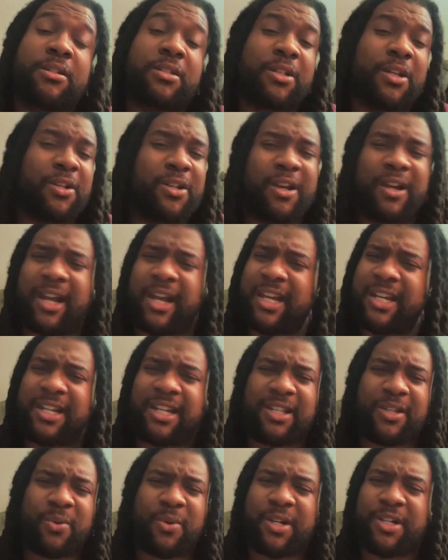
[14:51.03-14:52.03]
So y'all got
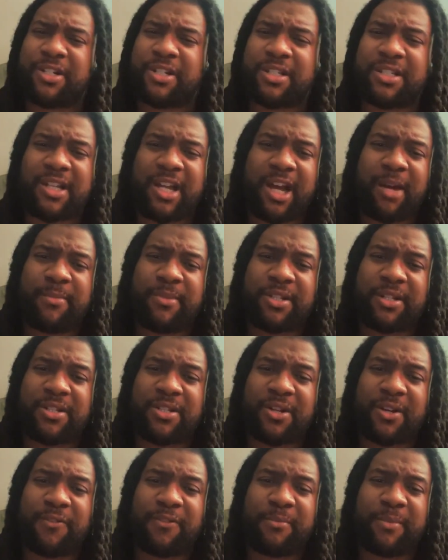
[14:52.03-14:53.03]
any other questions, comments,
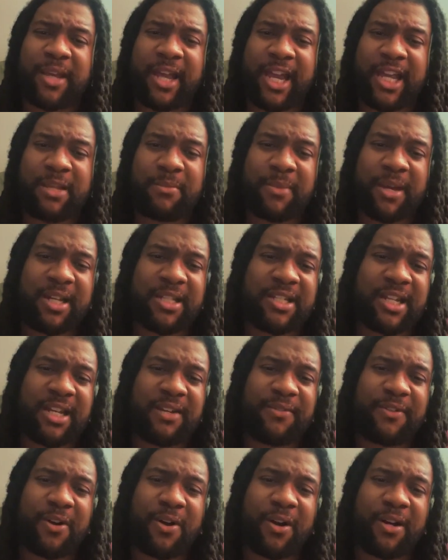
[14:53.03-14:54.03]
concern for me? Hey, the
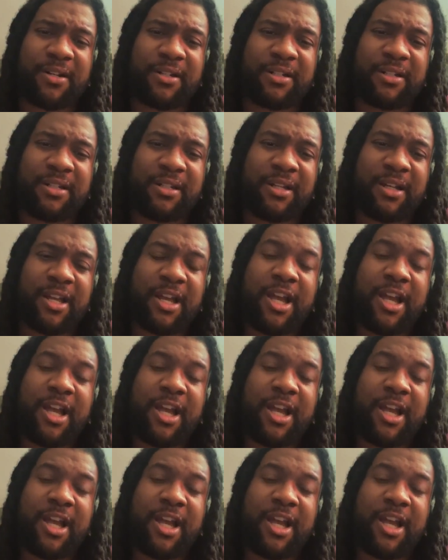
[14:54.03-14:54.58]
meditative gardener.